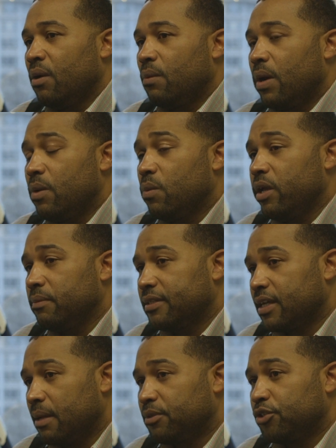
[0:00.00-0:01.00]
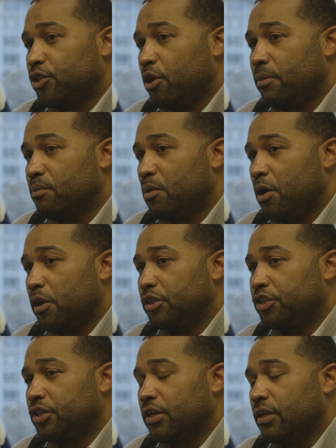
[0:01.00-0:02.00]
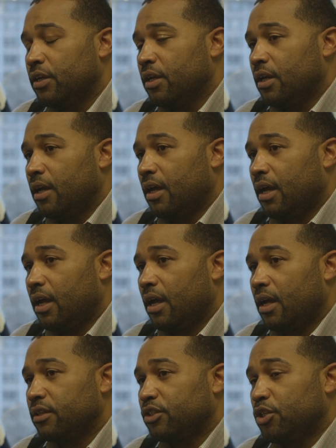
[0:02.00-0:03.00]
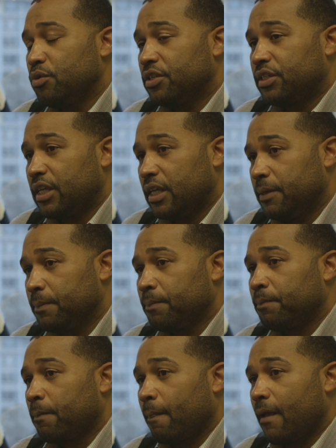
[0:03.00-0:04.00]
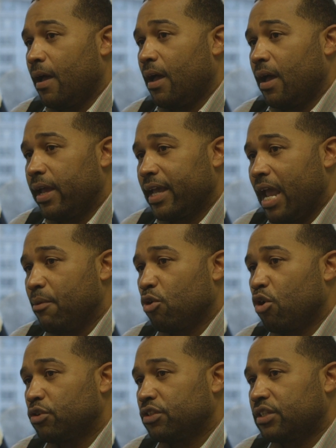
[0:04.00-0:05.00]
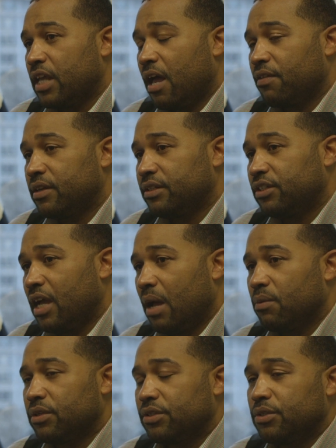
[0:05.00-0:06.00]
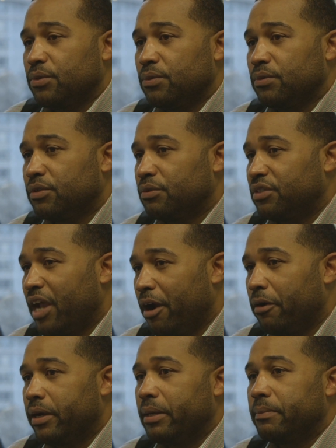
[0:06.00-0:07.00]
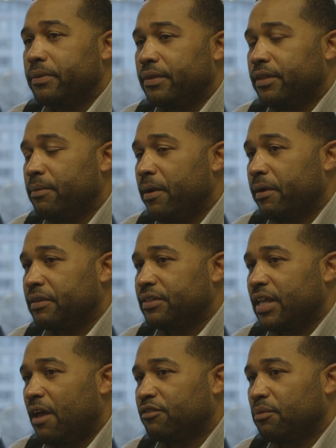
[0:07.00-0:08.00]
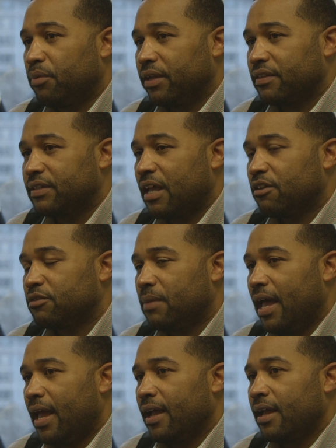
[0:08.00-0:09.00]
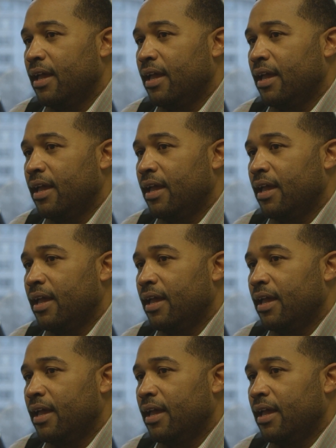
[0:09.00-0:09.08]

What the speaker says: When William Tecumseh Sherman marched to the sea and came across the South, and his job was to tear up the American South, to break the South's back.